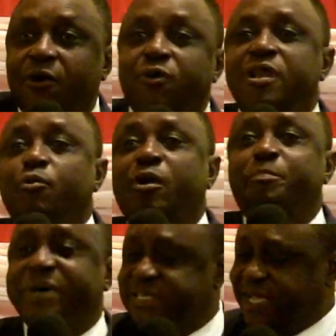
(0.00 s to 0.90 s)
Only one
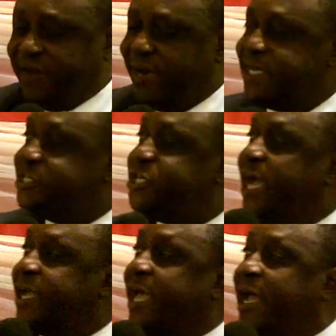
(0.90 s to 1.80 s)
person can write a
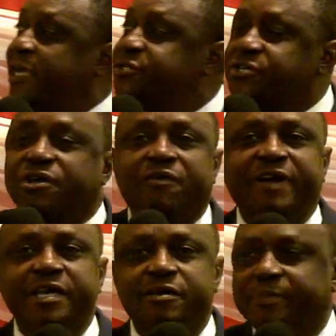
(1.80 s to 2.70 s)
check and just cover
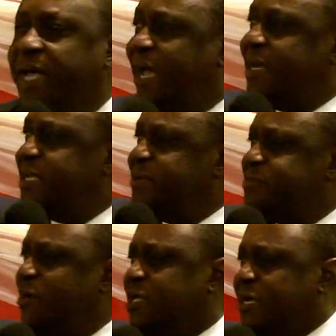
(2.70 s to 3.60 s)
it up and let them
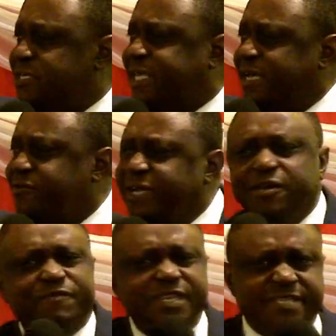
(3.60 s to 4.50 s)
get rid
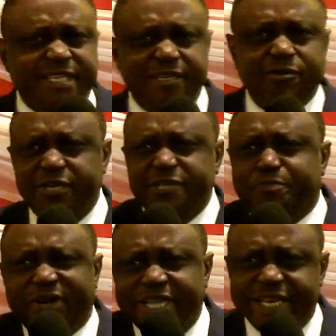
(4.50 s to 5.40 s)
of this thing. No need
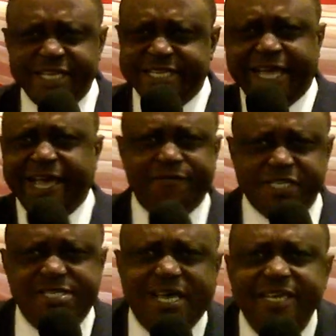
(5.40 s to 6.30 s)
bringing it here every
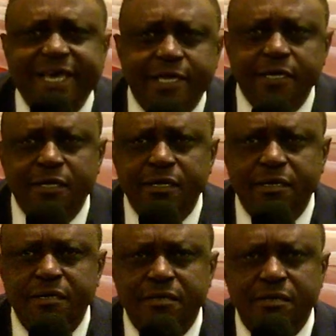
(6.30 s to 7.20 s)
Sunday.
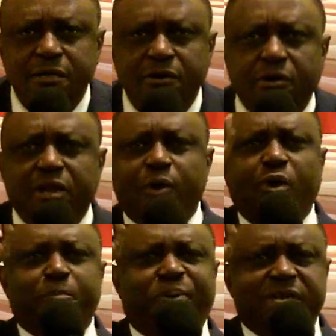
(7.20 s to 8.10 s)
Only
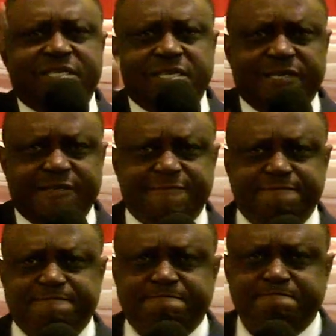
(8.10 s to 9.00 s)
one person
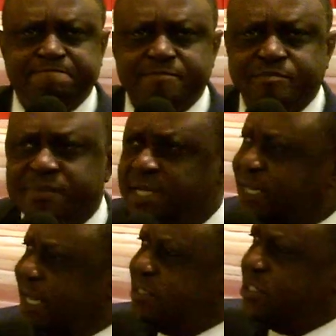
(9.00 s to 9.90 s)

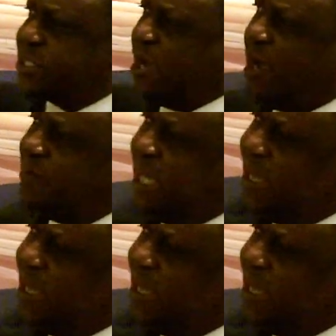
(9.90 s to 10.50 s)
can just come.